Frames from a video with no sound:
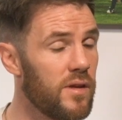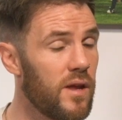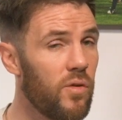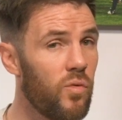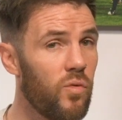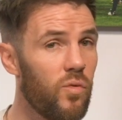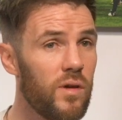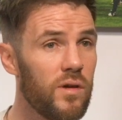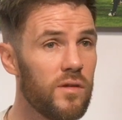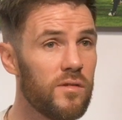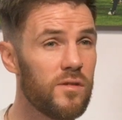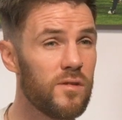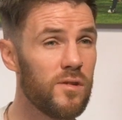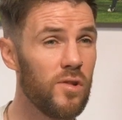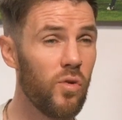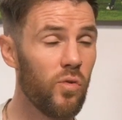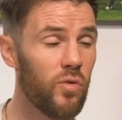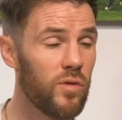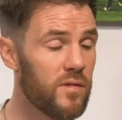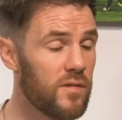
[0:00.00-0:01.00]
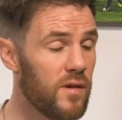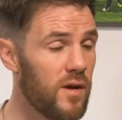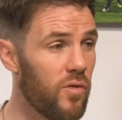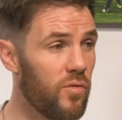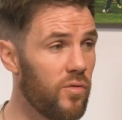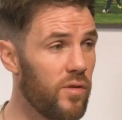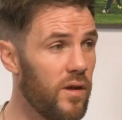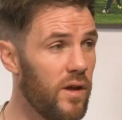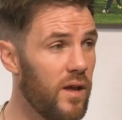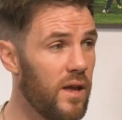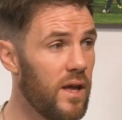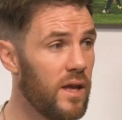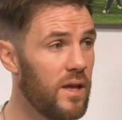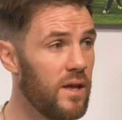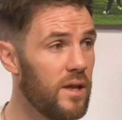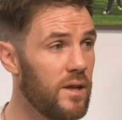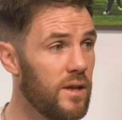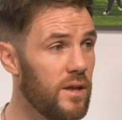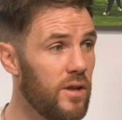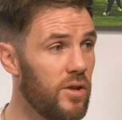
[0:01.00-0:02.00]
Now, when I slowed it down,
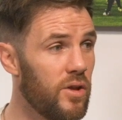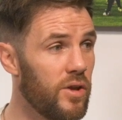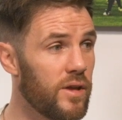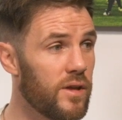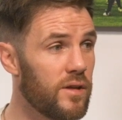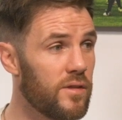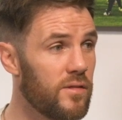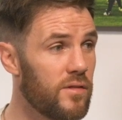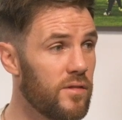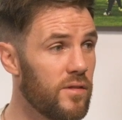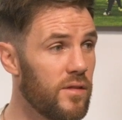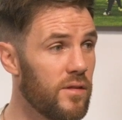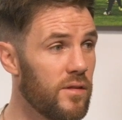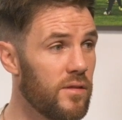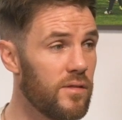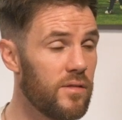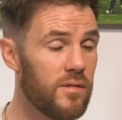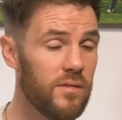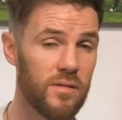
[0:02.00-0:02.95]
like to the,